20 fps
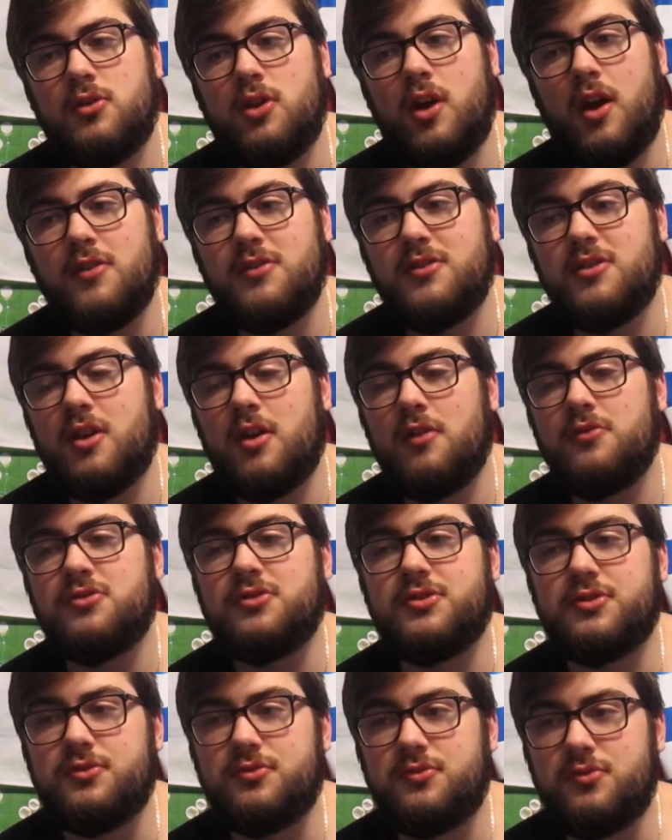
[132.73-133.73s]
Gunter goes
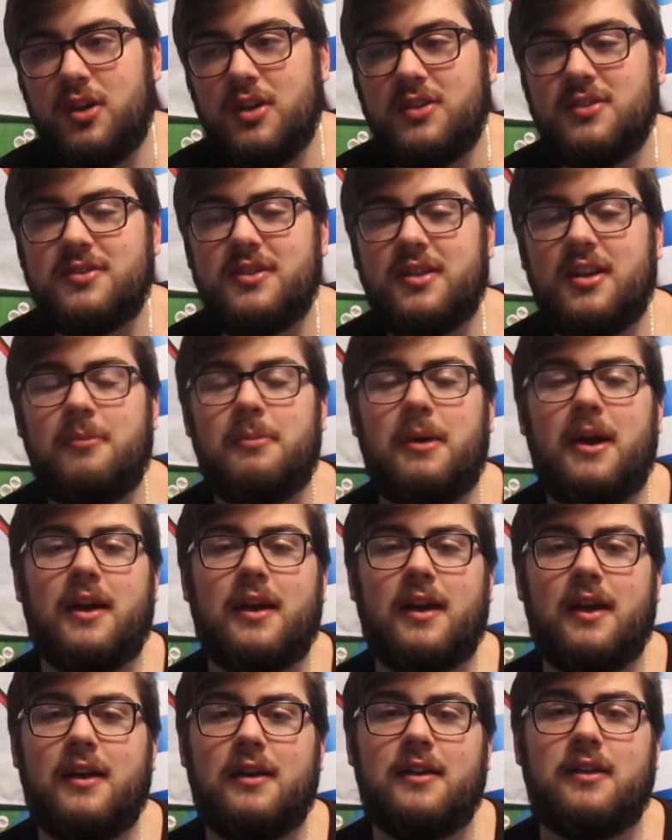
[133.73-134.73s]
to the right
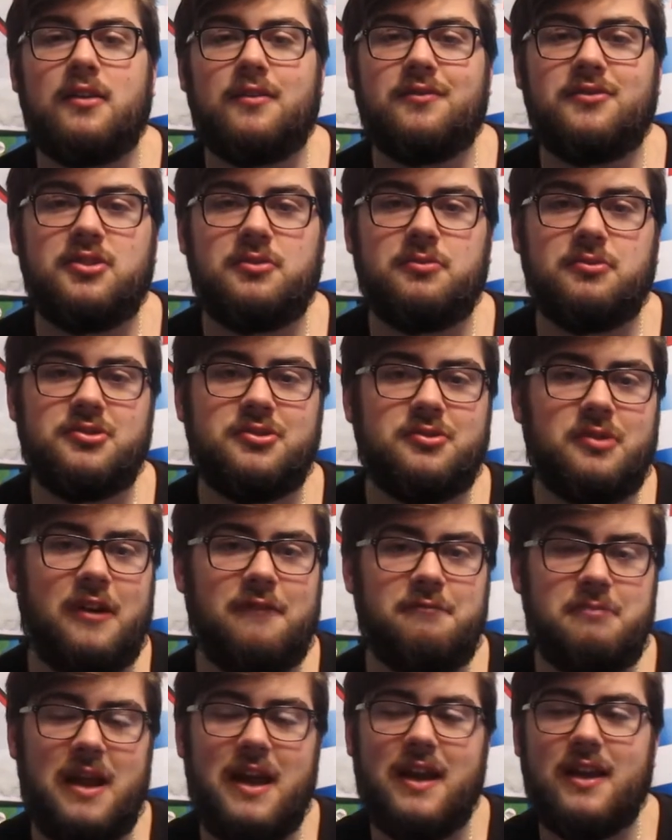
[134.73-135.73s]
centre-back, and then obviously we'll still
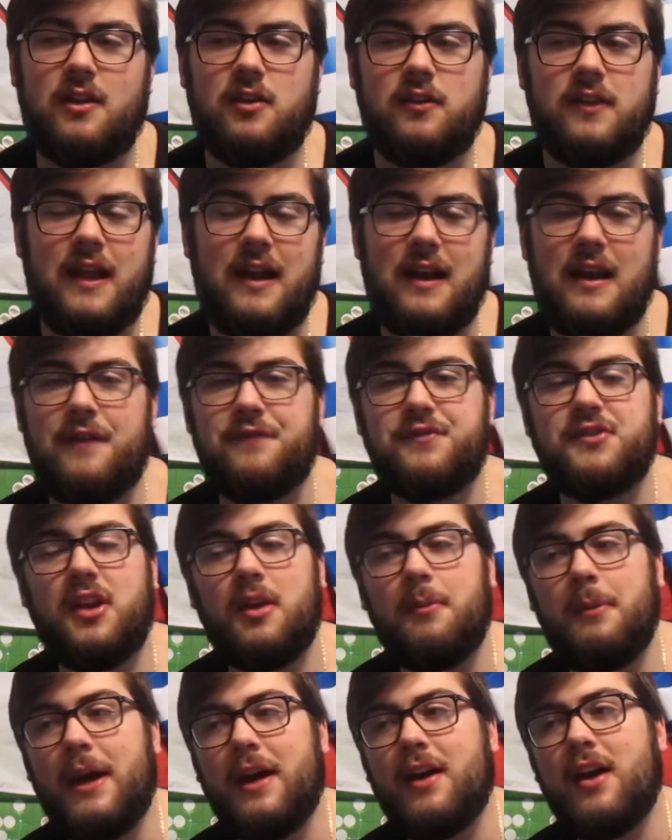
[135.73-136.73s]
have Blackett at that left
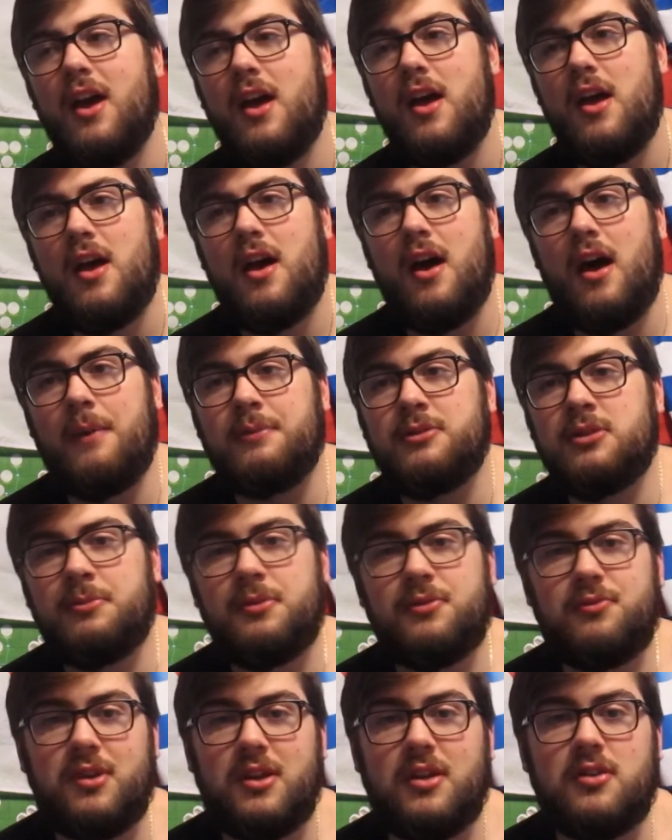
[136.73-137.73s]
centre-back. It's going to
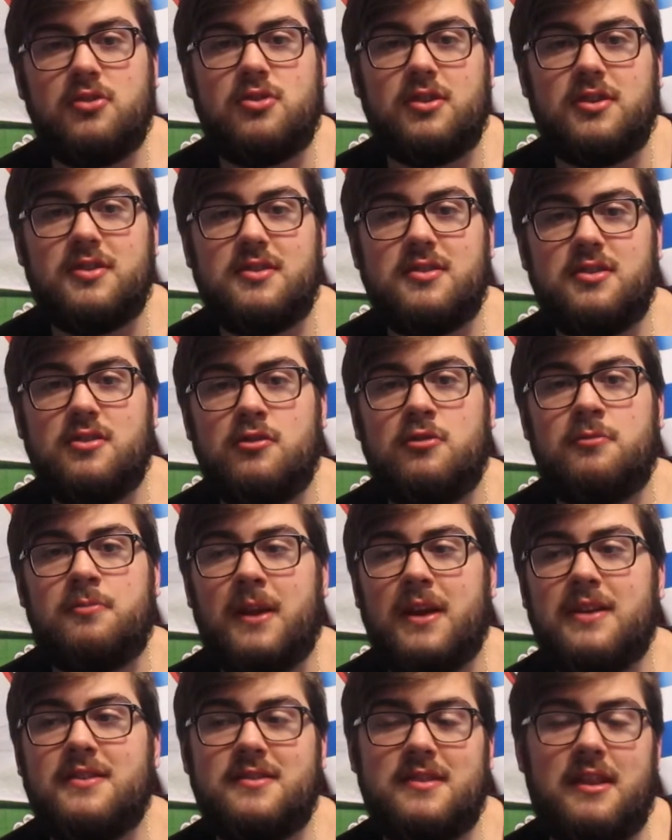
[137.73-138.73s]
be really interesting to see who
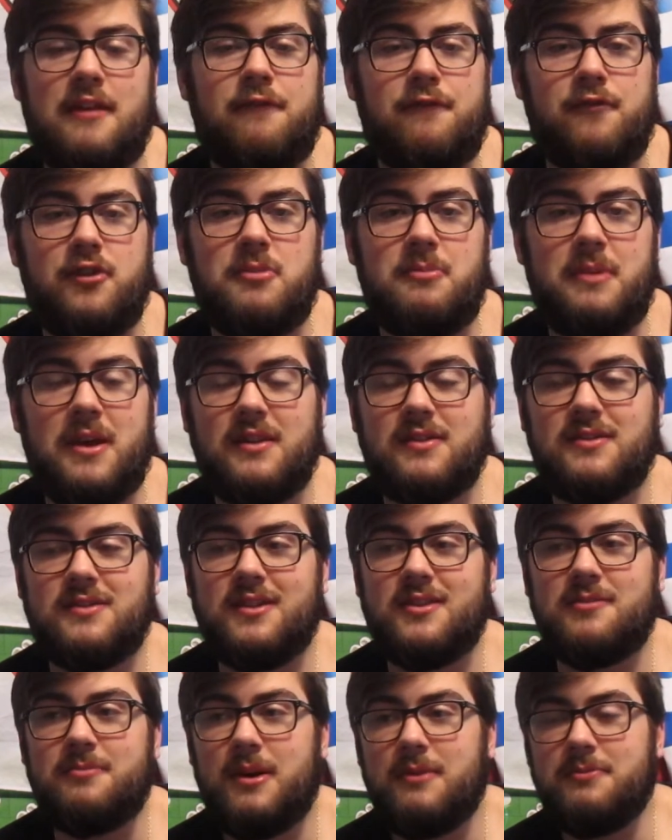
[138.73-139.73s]
plays in that three-man
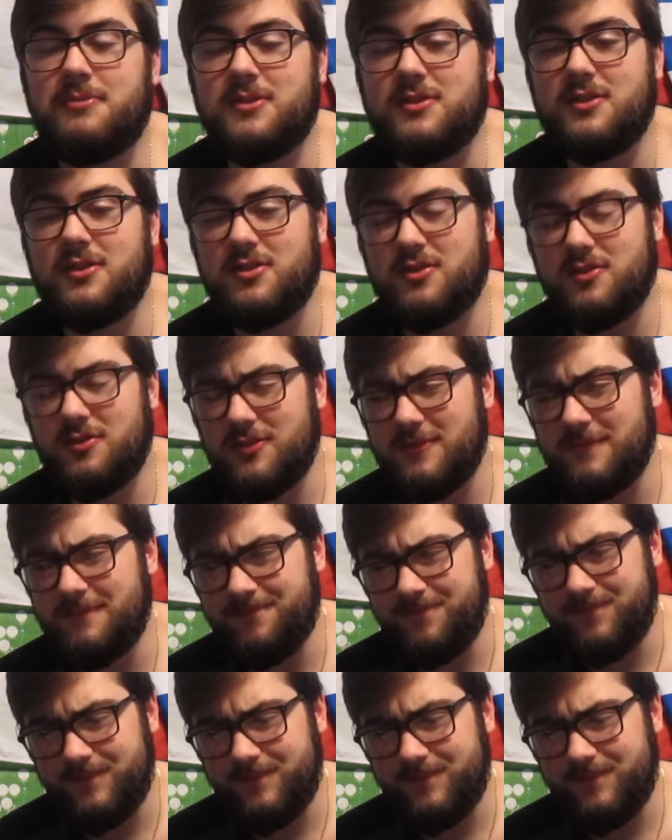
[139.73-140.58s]
centre-back positions.